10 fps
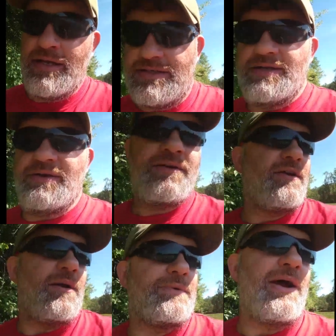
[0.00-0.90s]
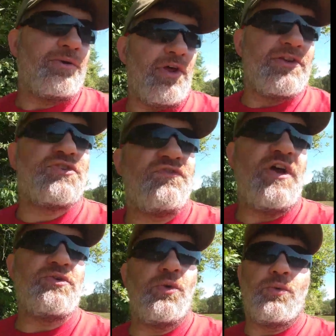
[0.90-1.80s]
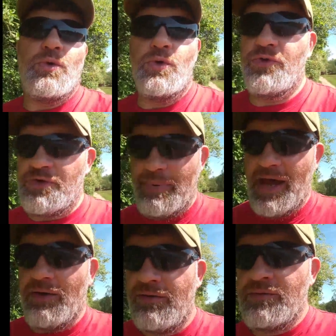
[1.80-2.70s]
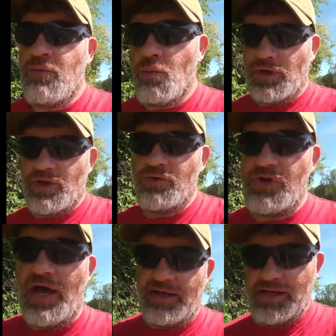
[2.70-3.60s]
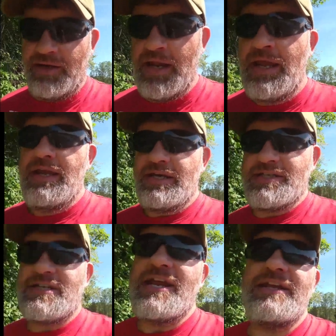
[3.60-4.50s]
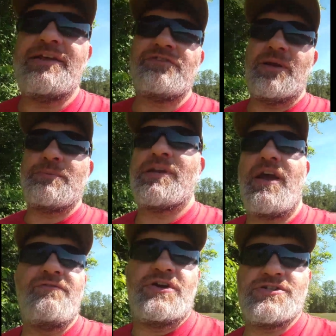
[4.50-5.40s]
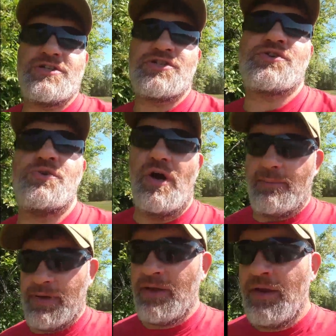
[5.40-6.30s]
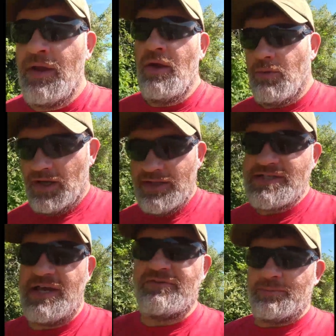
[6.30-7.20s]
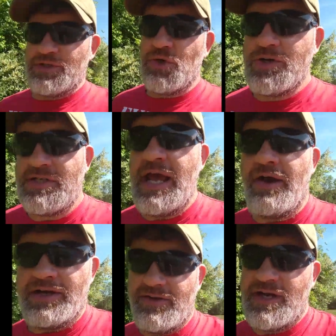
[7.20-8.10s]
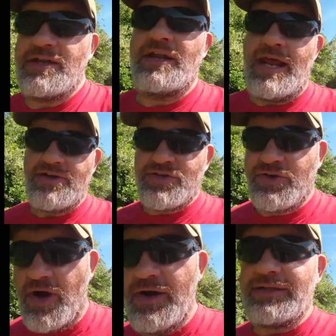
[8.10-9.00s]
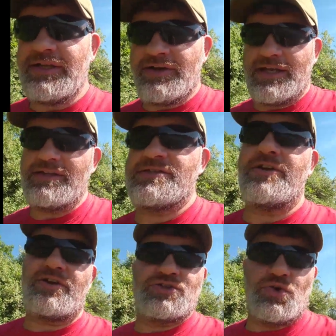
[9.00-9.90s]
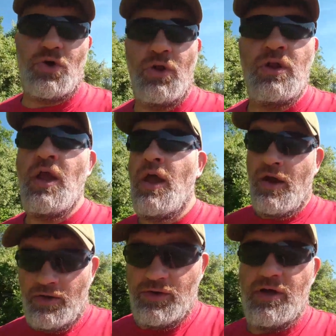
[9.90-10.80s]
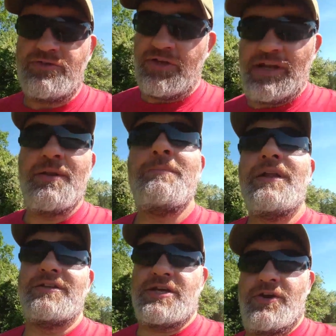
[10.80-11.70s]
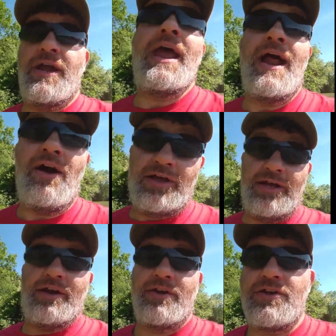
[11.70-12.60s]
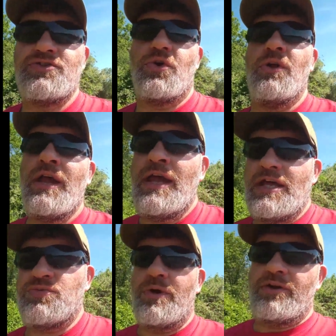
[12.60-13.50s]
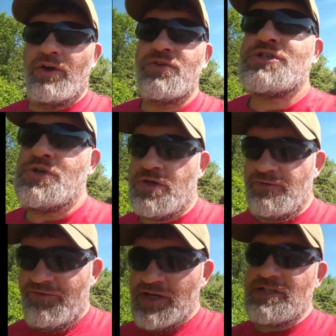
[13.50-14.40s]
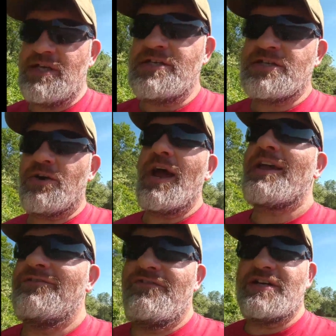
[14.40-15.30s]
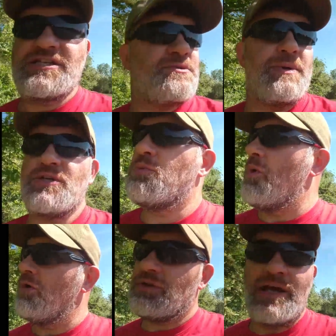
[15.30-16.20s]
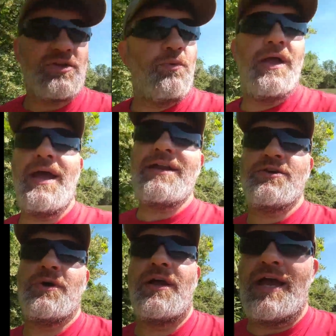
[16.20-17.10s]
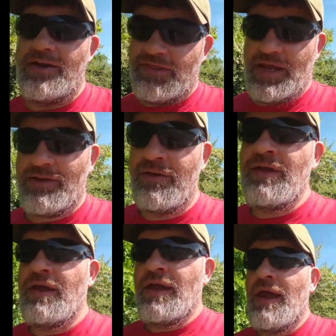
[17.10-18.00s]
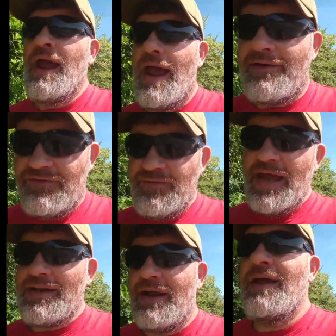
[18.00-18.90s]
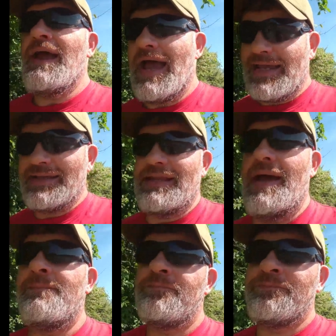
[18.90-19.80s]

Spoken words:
didn't come down with all these federal rules about what goes on in each state. He left it up to the governors to screw up. Well, he's giving them a choice now. Either get the National Guard out there and get this under control, or I'll send in the military and I'll get it under control. It's one of those, you can fix this or I can fix this, but you won't like the way I do it kind of thing. And from that, I get that.